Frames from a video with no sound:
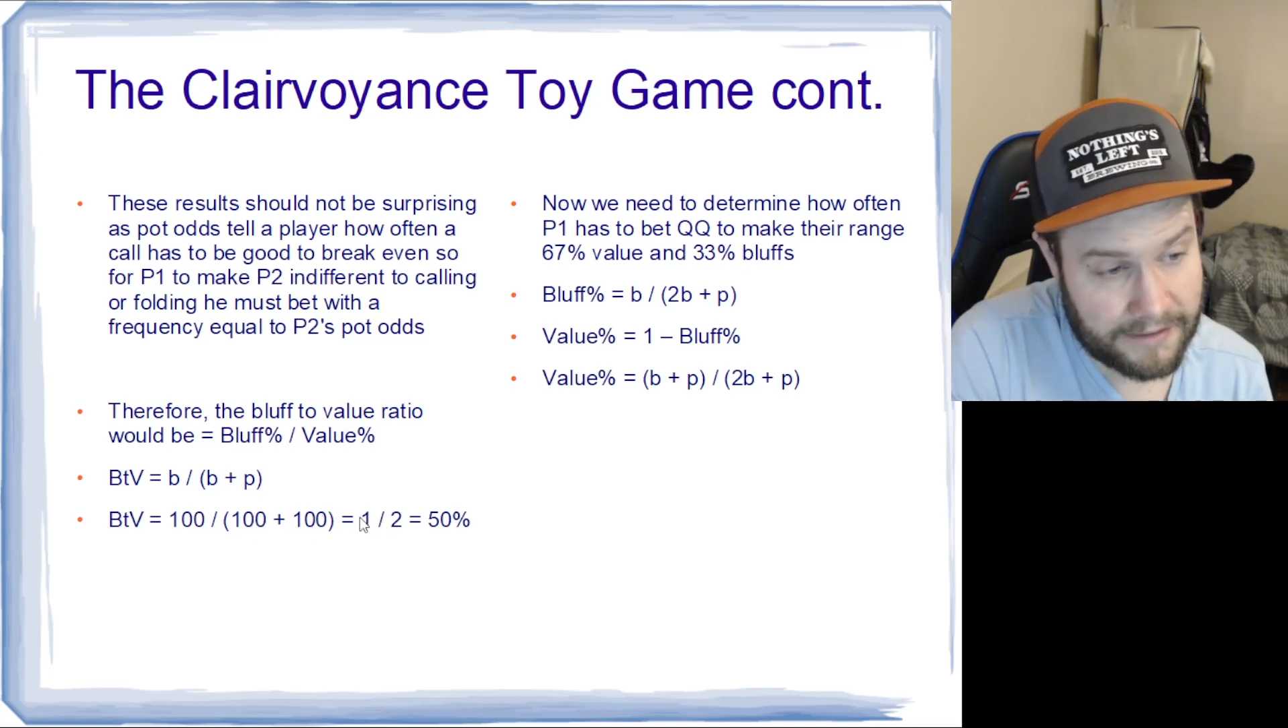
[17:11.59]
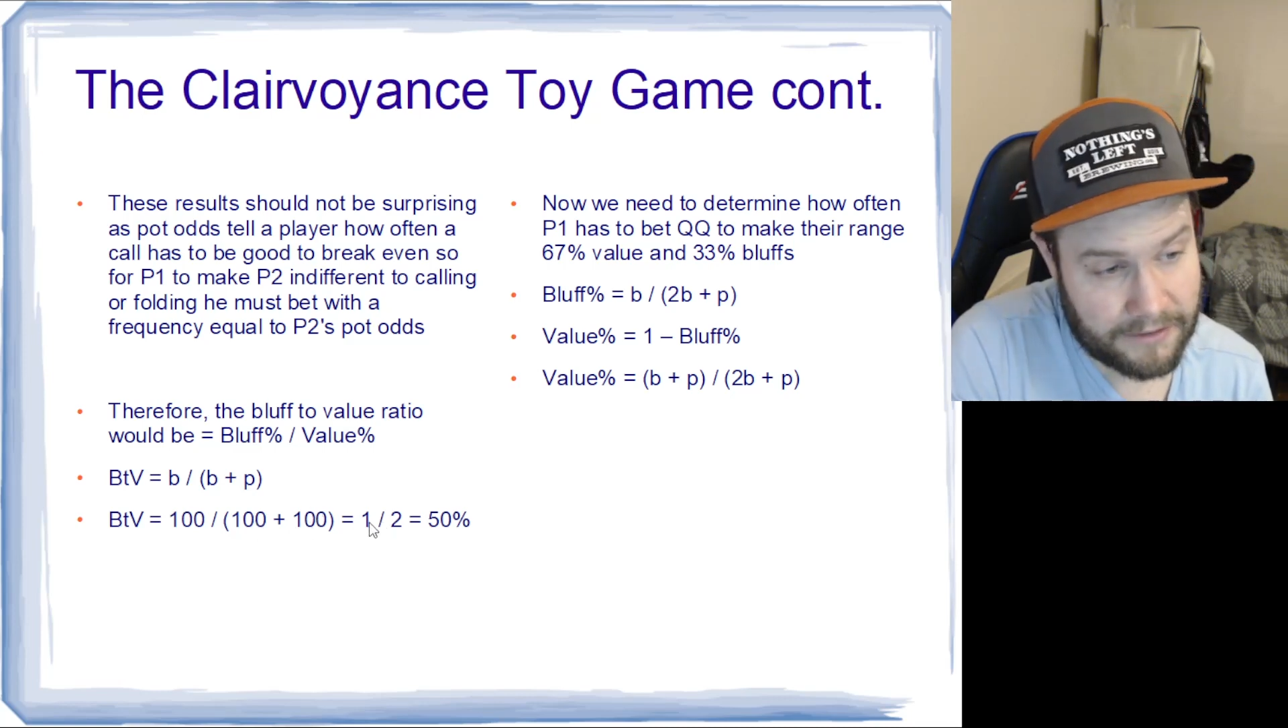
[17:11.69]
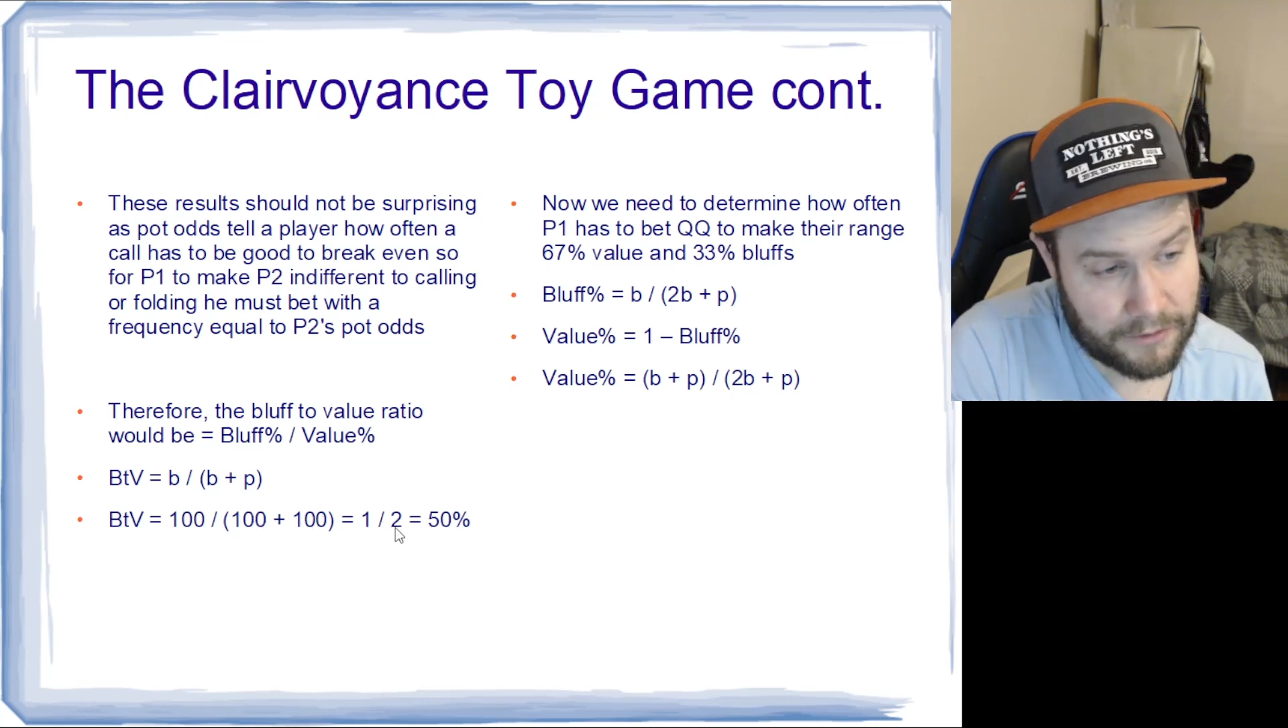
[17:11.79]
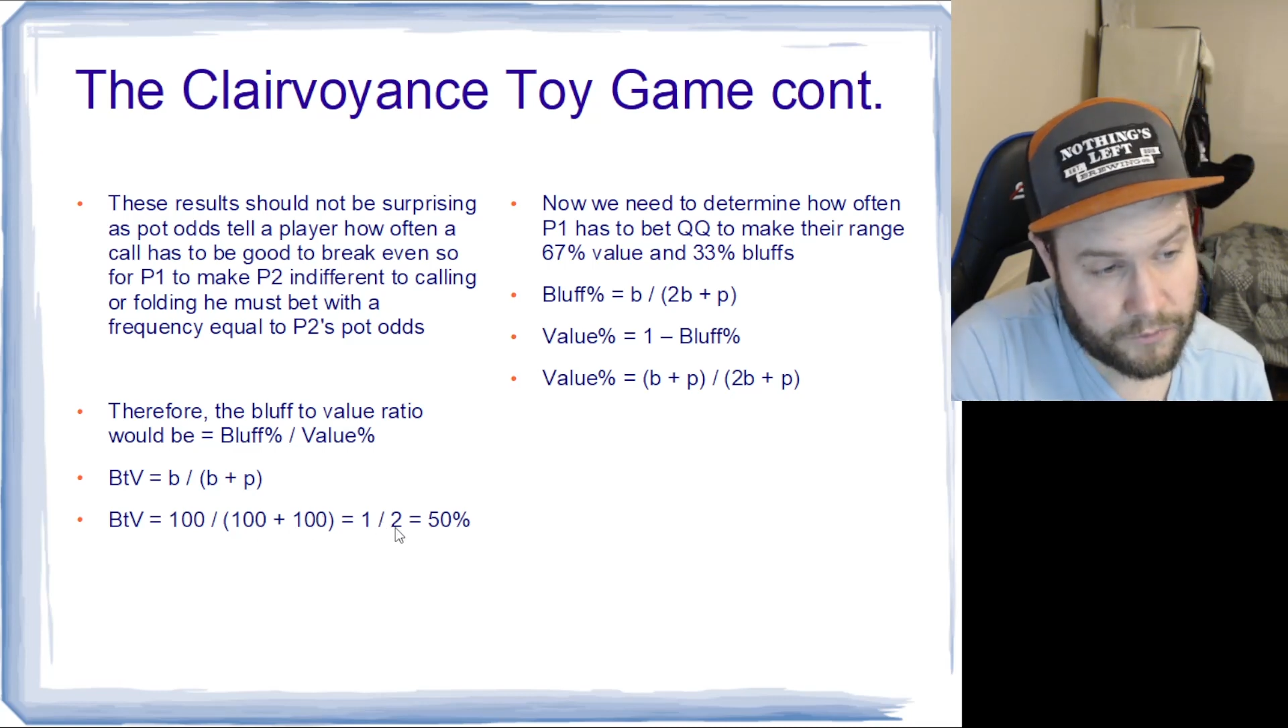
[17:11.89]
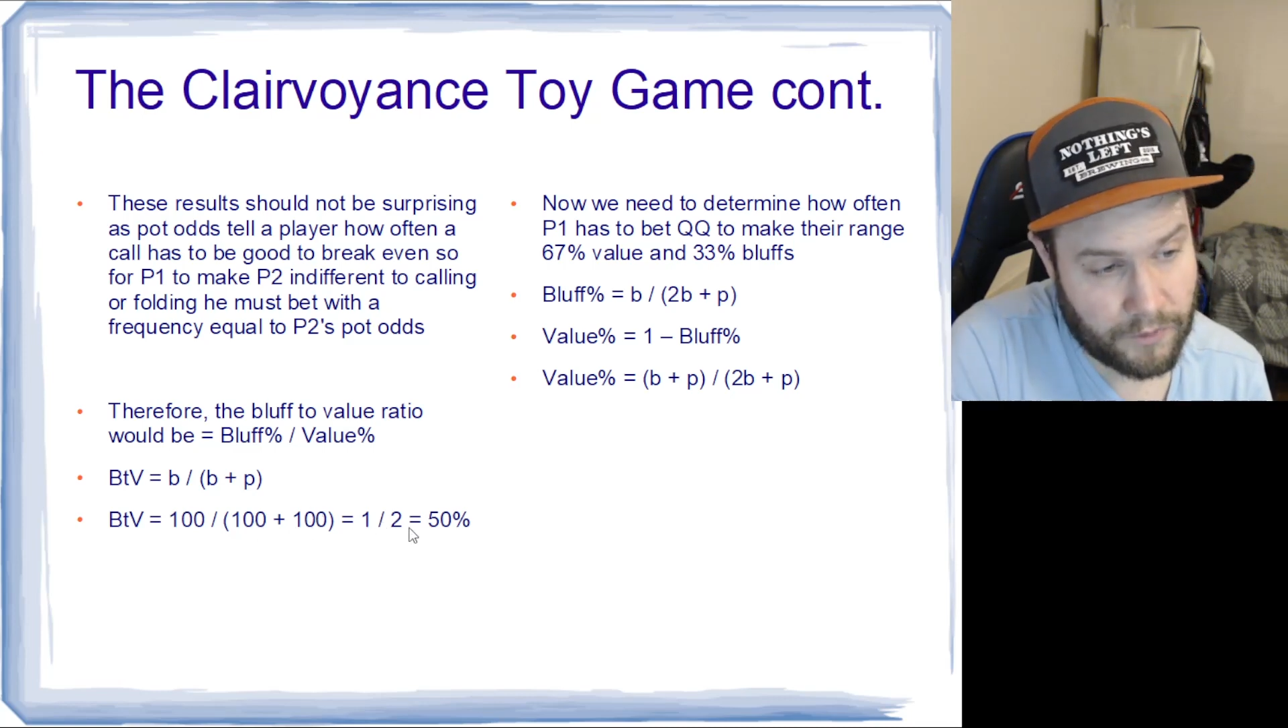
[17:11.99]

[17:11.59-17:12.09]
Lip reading: equals